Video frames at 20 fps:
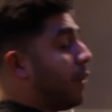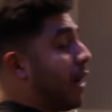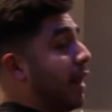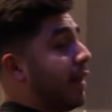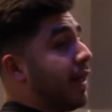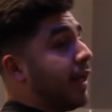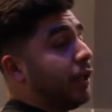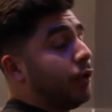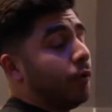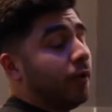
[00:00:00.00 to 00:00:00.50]
what I
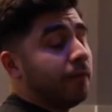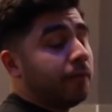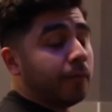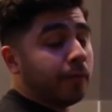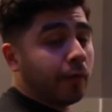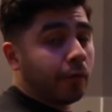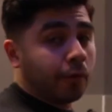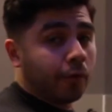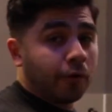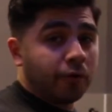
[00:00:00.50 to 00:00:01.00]
like doing for
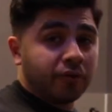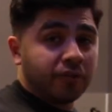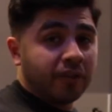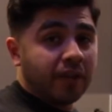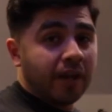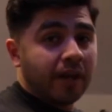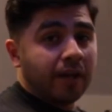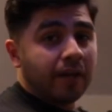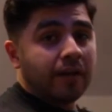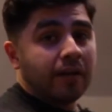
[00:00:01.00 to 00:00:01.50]
the 3rd
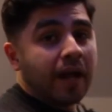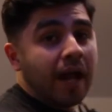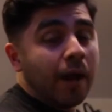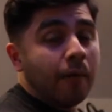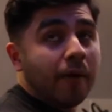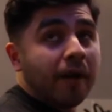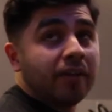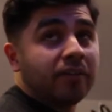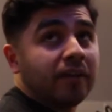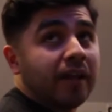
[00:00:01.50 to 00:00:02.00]
set, I
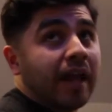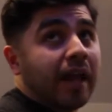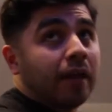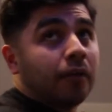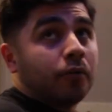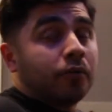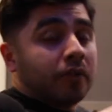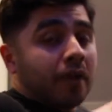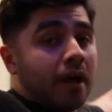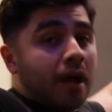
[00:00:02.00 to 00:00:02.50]
raise the
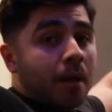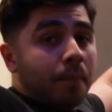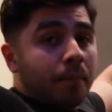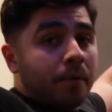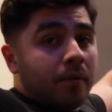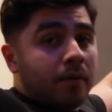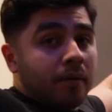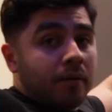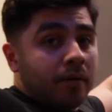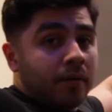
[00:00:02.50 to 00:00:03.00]
handles up.
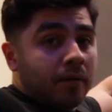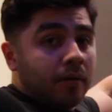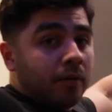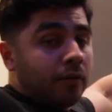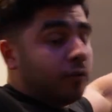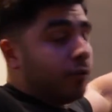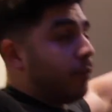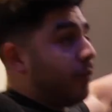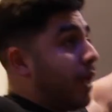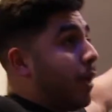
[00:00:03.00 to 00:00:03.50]

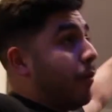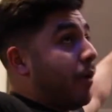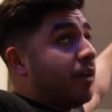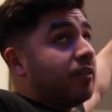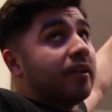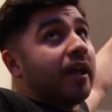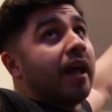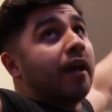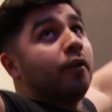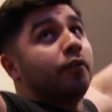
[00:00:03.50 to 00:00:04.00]
So when I
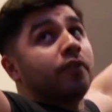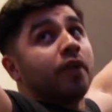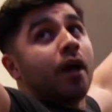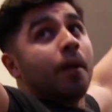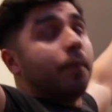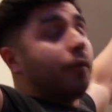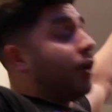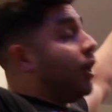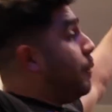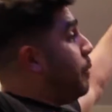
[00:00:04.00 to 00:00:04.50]
raise the handles
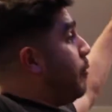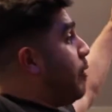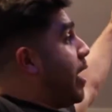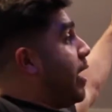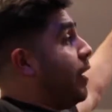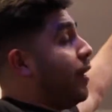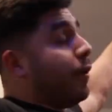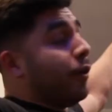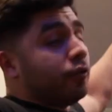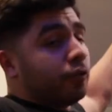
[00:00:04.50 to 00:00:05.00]
up, they're gonna be
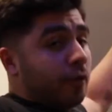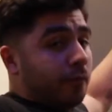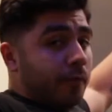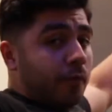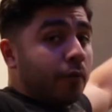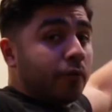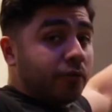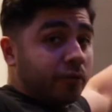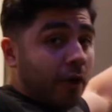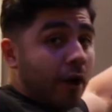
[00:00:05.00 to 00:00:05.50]
right here. So if
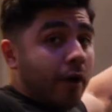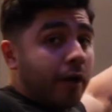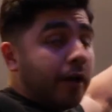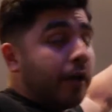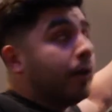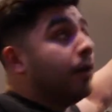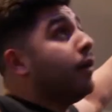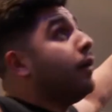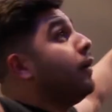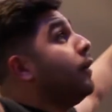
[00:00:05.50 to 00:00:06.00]
you were
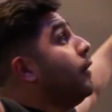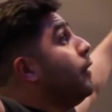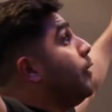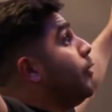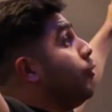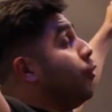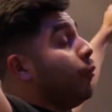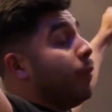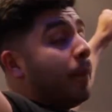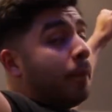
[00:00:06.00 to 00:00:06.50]
starting,
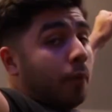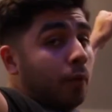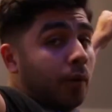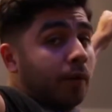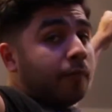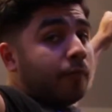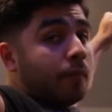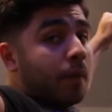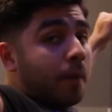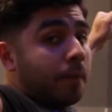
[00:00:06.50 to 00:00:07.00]
you would be
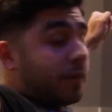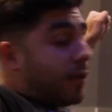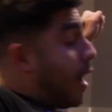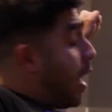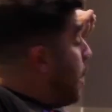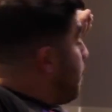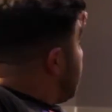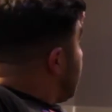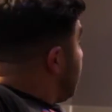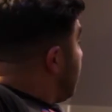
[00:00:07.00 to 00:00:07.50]
pulling from up
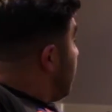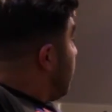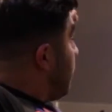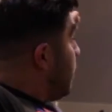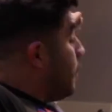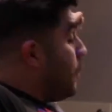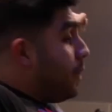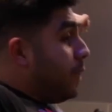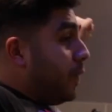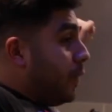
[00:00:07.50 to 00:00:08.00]
top.
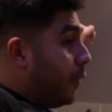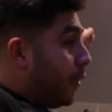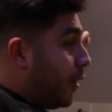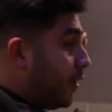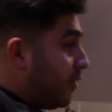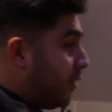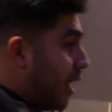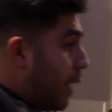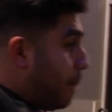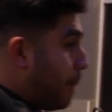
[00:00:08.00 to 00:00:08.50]
You're
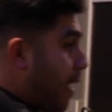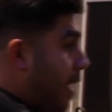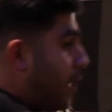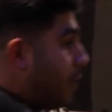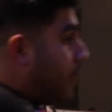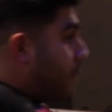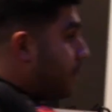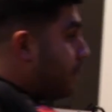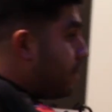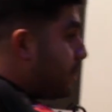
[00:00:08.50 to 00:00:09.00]
gonna step
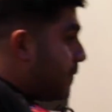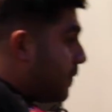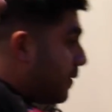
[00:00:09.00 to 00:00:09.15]
out,